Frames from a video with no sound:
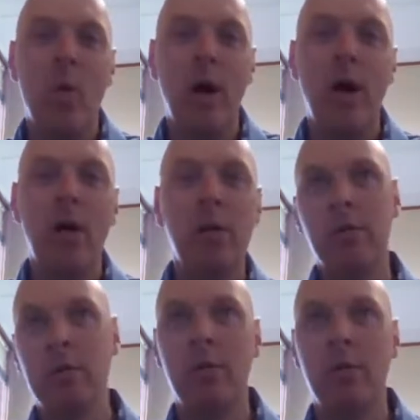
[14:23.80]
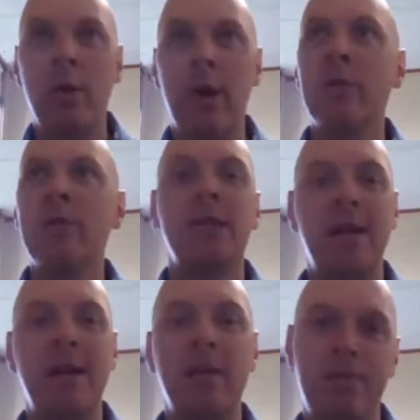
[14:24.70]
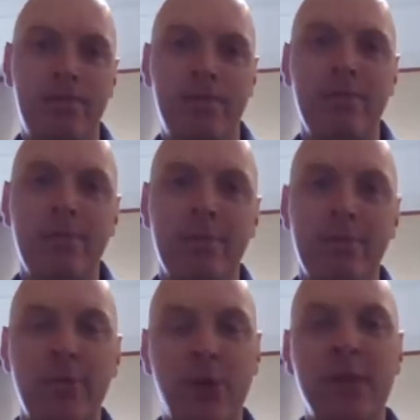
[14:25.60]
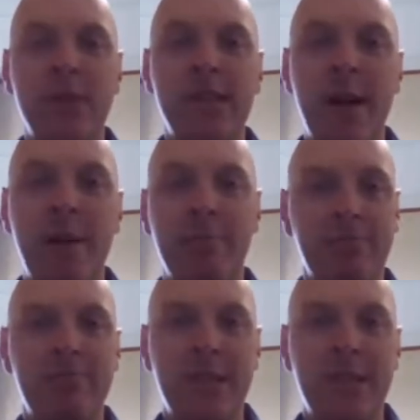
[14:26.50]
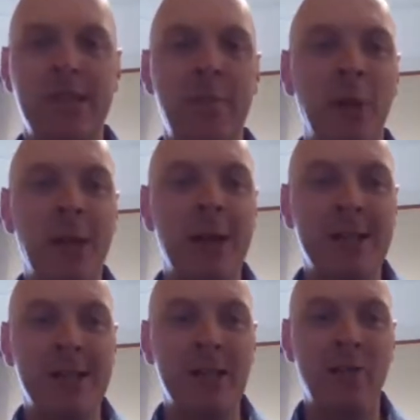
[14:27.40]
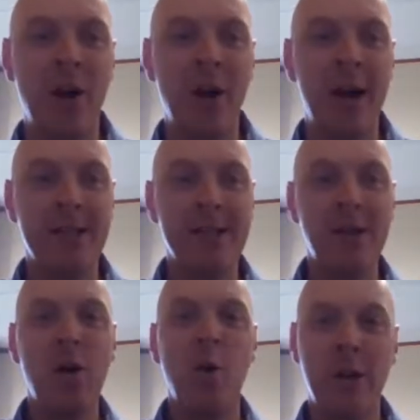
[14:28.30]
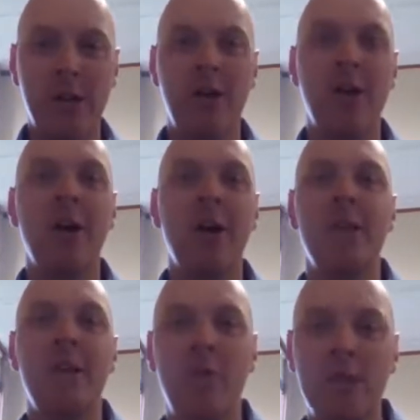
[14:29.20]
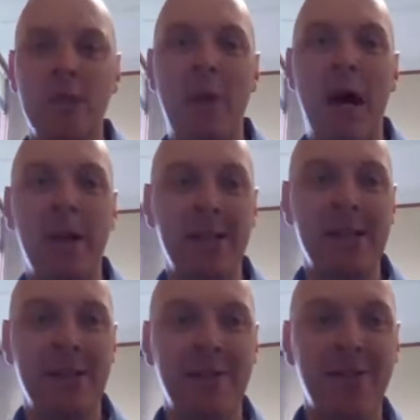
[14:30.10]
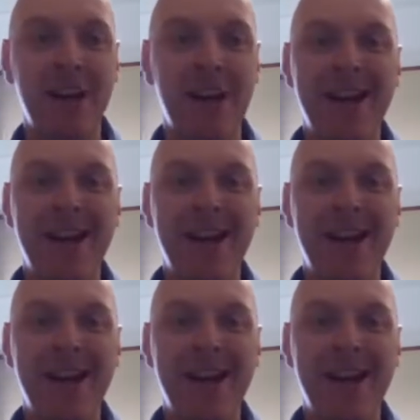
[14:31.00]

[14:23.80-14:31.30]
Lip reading: Well, we don't see through the same lens as far as what's curative, what's palliative.